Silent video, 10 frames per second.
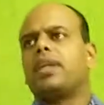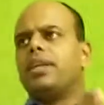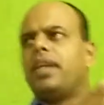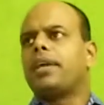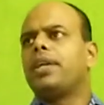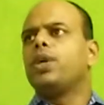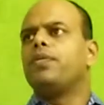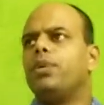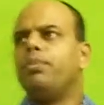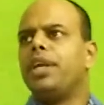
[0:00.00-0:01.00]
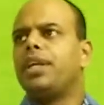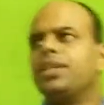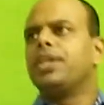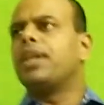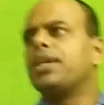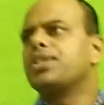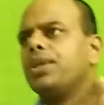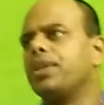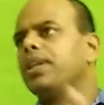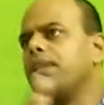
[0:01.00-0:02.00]
conducting of the meeting, there are
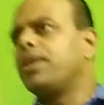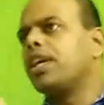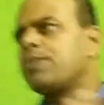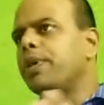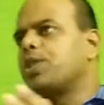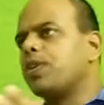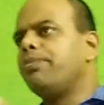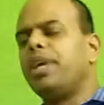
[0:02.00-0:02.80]
certain other aspects of